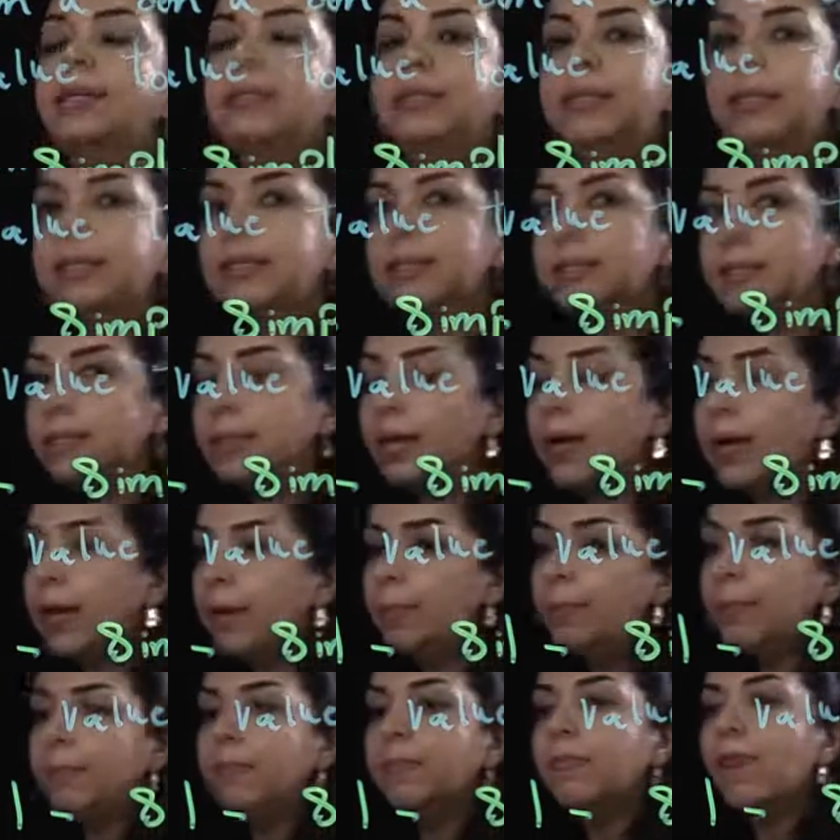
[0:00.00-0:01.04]
This time,
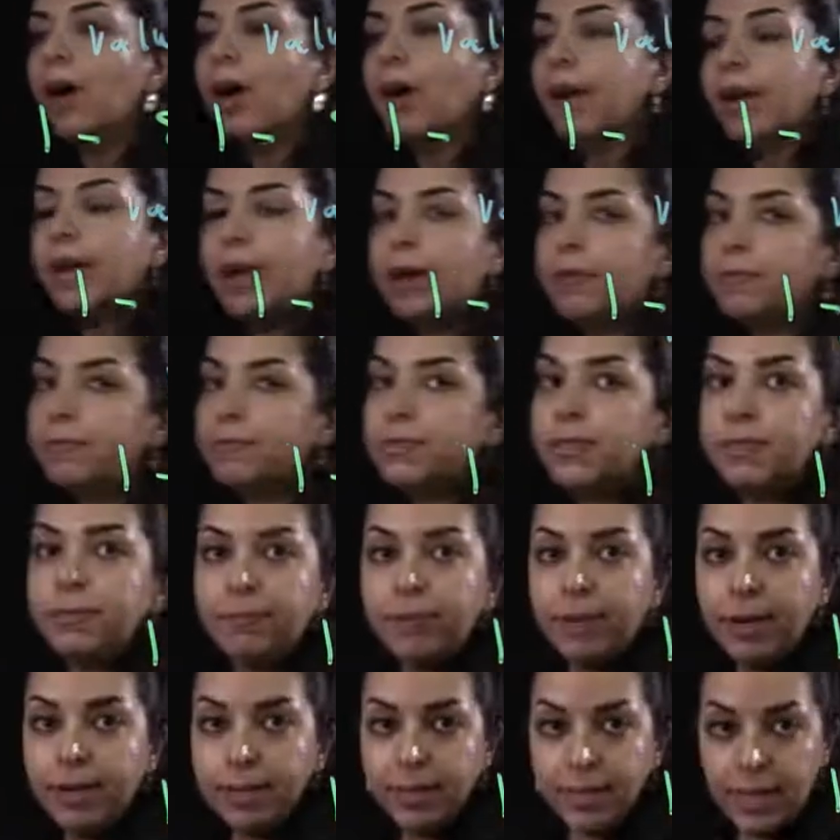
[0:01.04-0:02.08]
I have
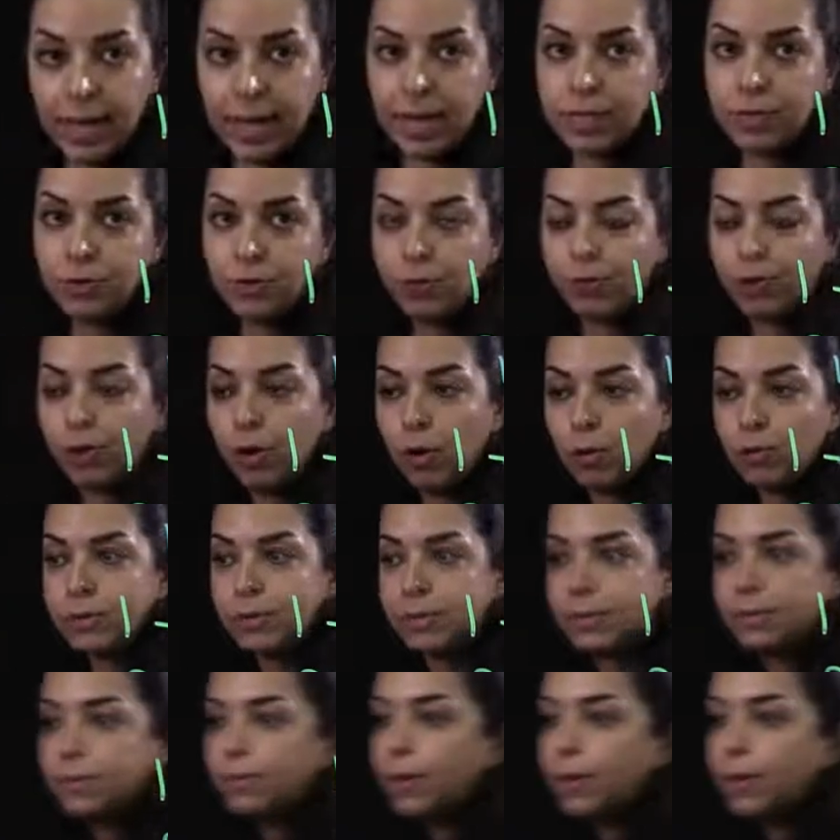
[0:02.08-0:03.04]
different cash flows,